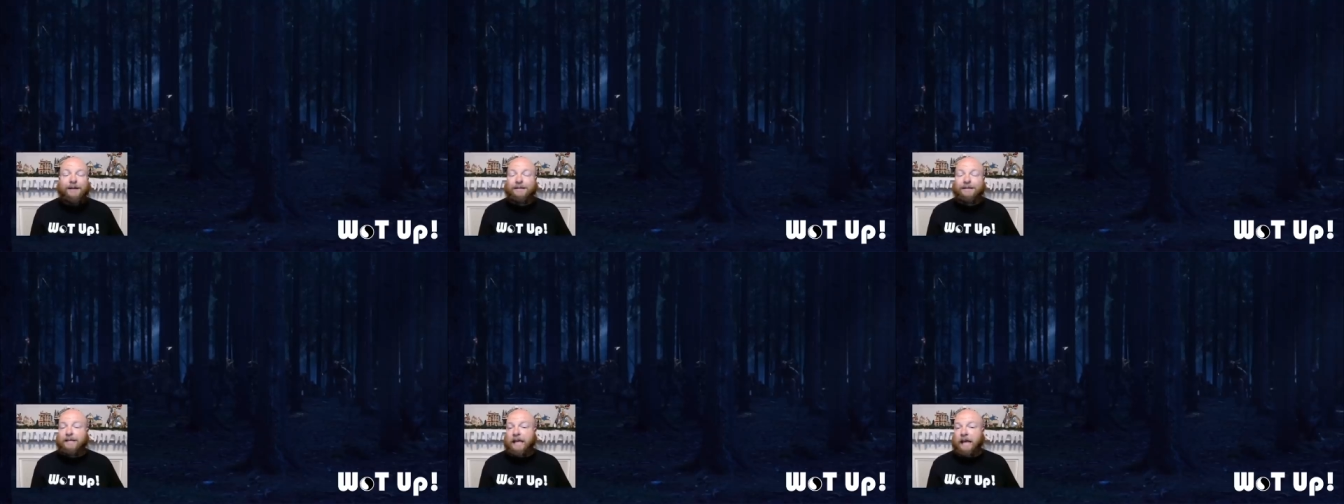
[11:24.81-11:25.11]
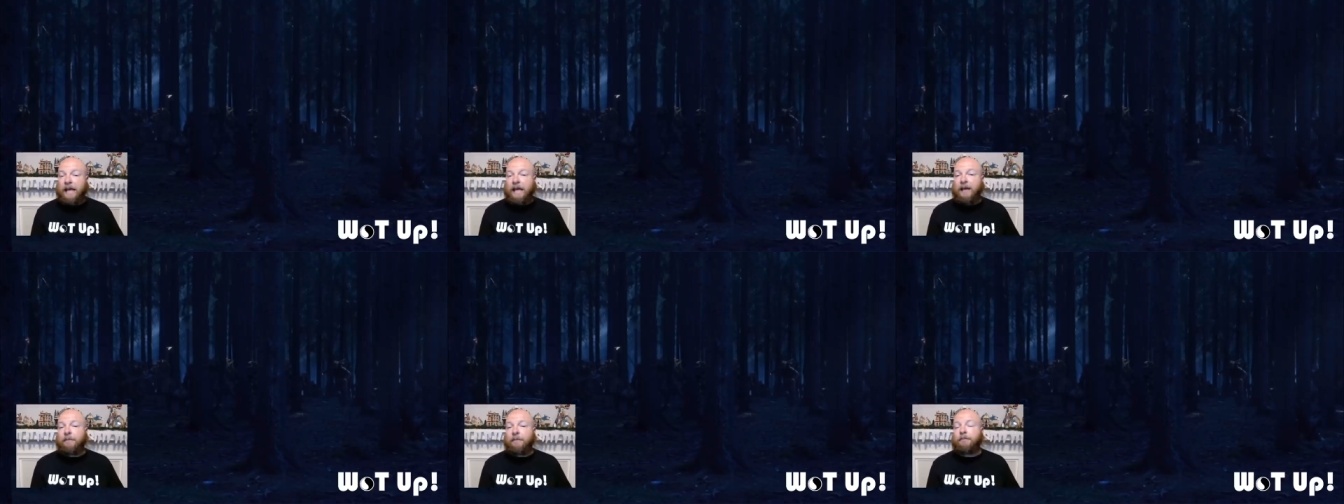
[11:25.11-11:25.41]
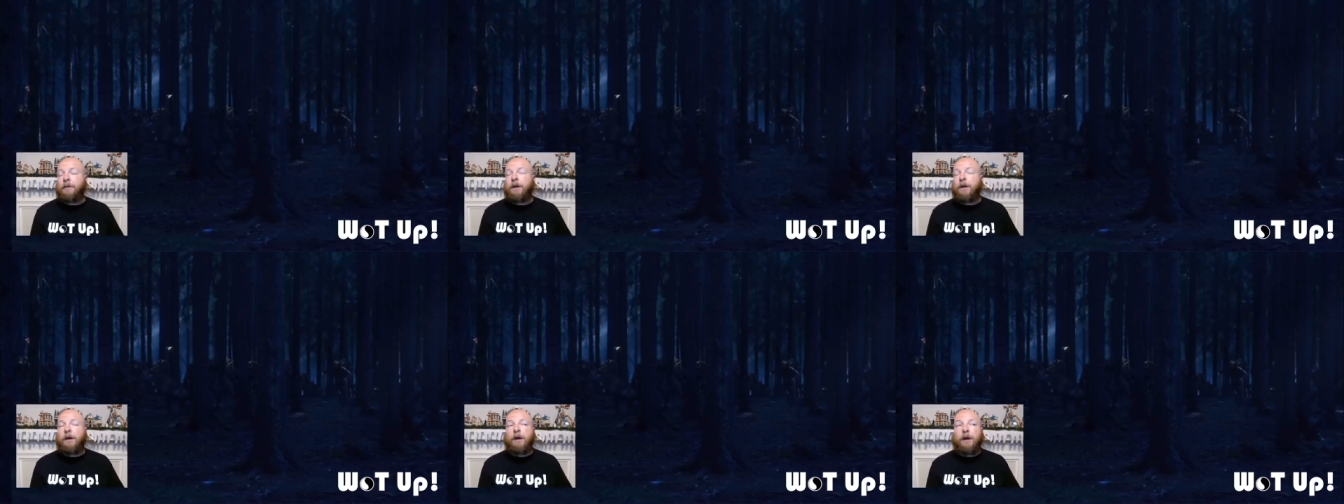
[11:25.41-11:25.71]

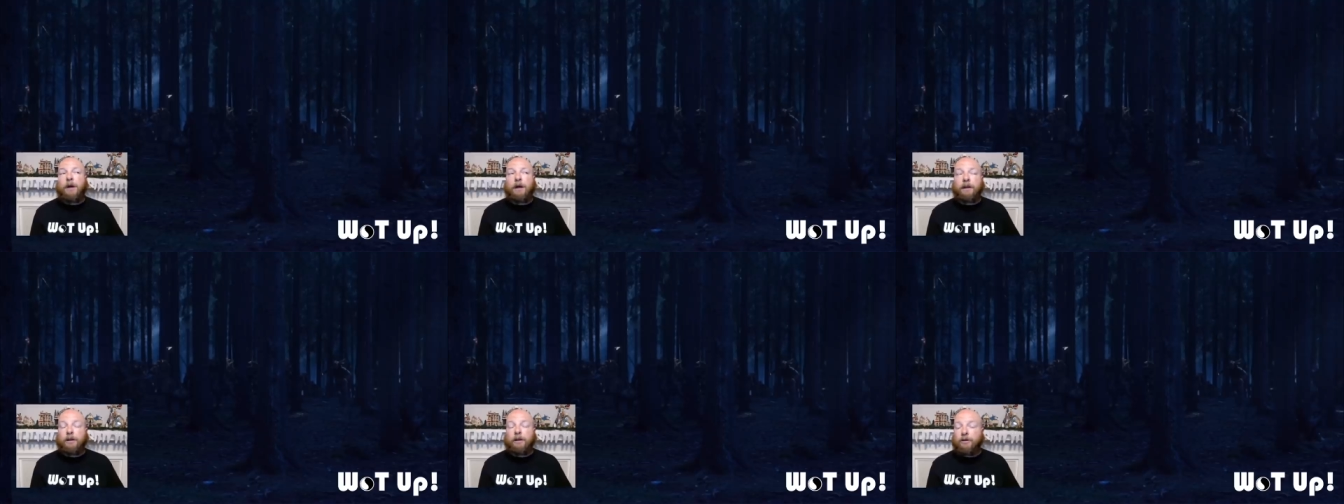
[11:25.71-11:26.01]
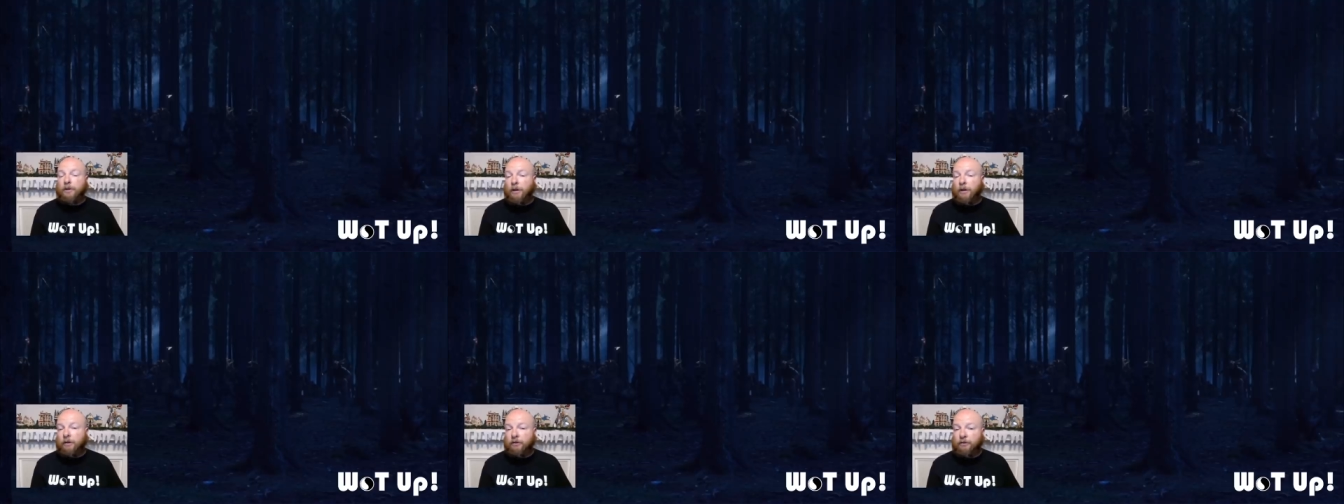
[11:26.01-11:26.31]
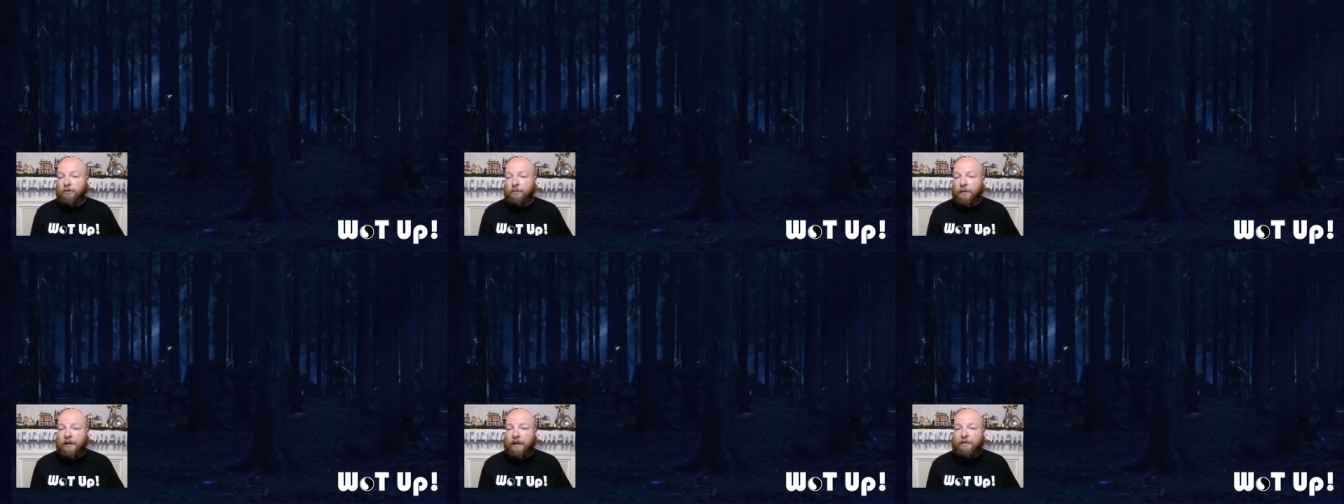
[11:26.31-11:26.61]
Tam, an
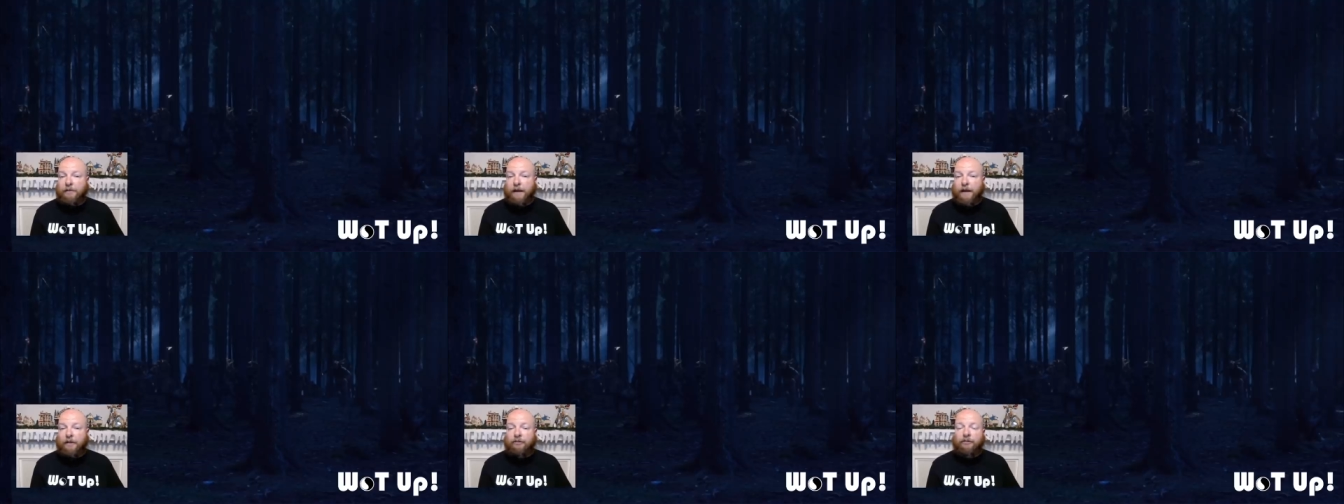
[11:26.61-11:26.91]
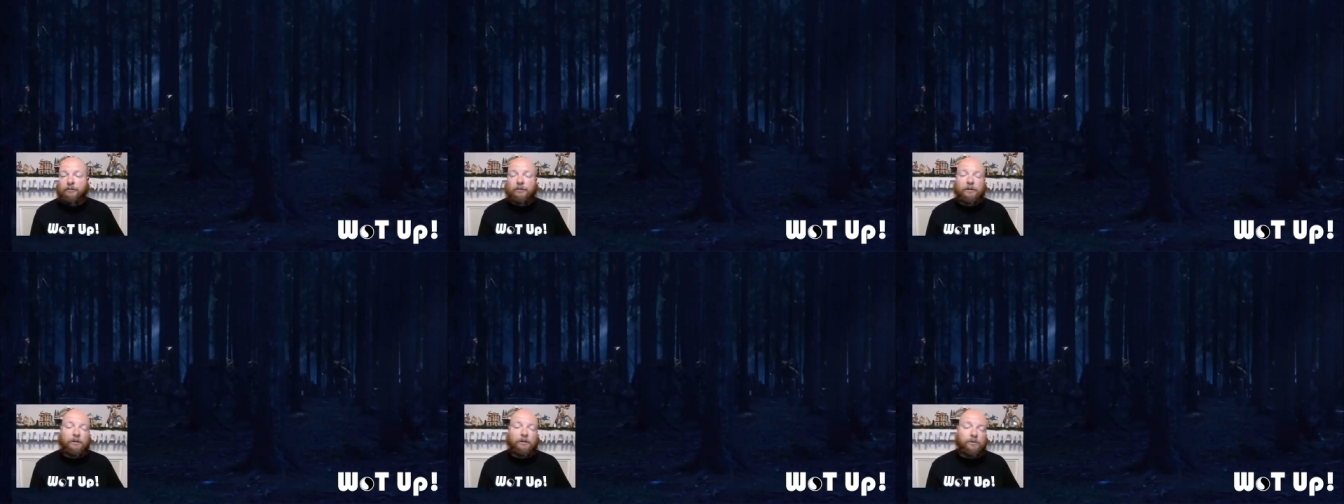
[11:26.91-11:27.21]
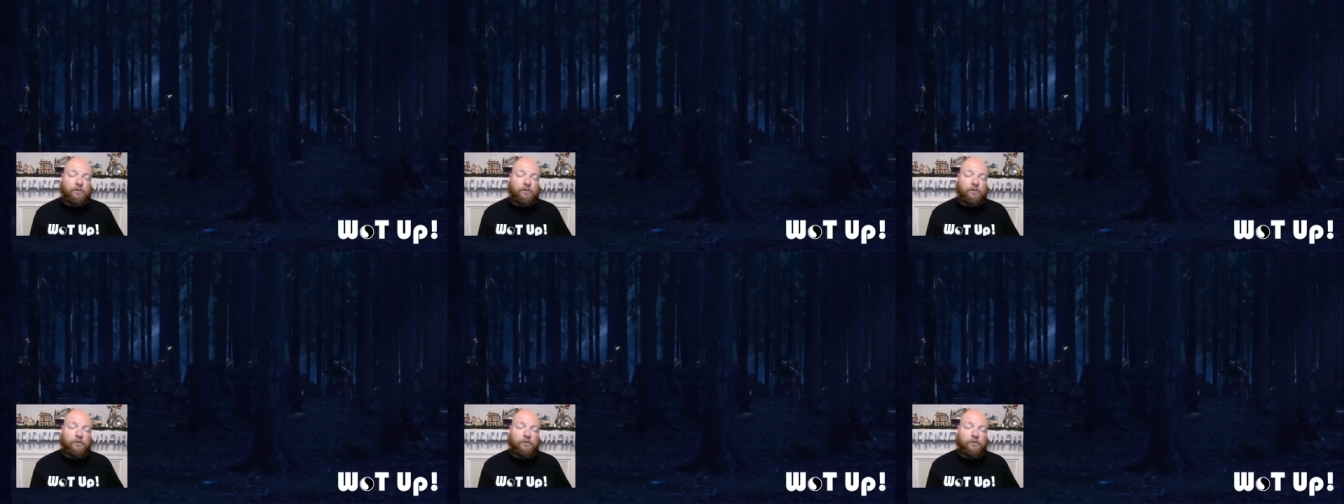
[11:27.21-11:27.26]
acknowledged blade master,